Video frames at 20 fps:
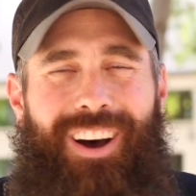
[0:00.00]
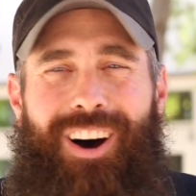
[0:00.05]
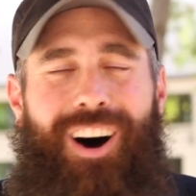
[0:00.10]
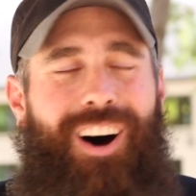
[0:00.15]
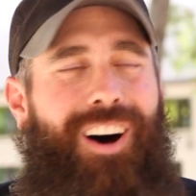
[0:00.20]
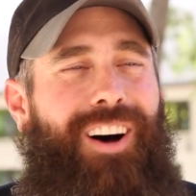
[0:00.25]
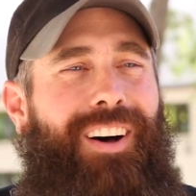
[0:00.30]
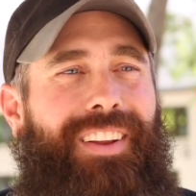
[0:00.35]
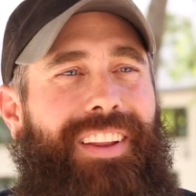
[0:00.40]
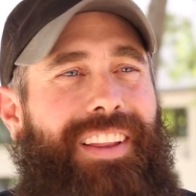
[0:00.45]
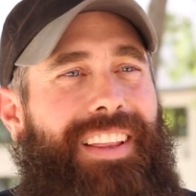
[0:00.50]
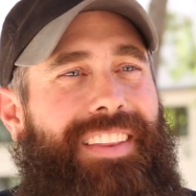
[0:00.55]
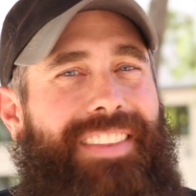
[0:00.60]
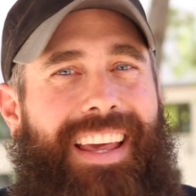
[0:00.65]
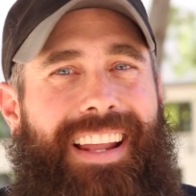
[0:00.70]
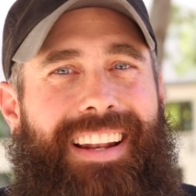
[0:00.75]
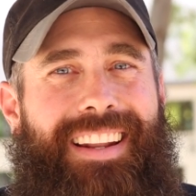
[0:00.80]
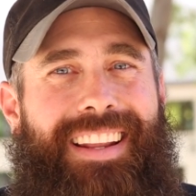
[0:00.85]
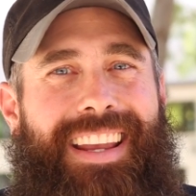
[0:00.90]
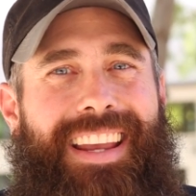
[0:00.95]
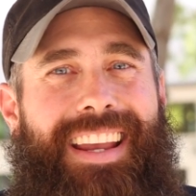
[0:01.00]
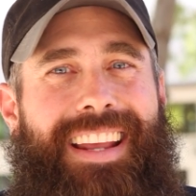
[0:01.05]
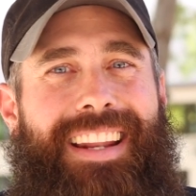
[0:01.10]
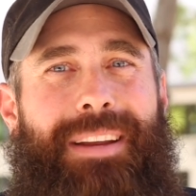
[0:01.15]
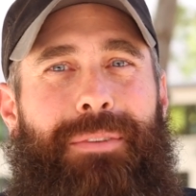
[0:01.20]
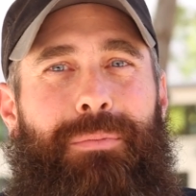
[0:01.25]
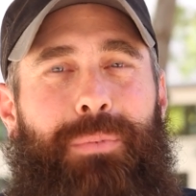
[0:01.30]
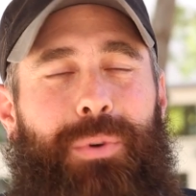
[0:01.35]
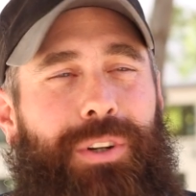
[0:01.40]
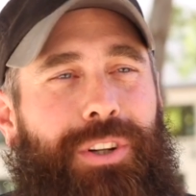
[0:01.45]
all that
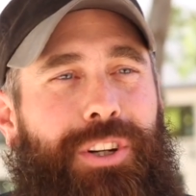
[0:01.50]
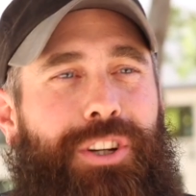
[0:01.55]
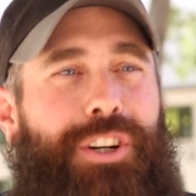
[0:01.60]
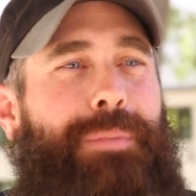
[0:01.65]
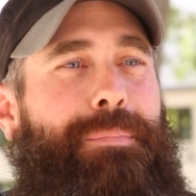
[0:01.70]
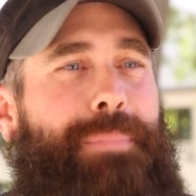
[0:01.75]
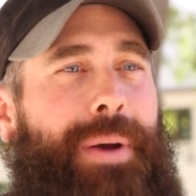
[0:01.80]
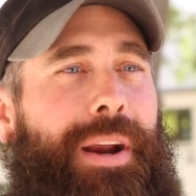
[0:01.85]
any good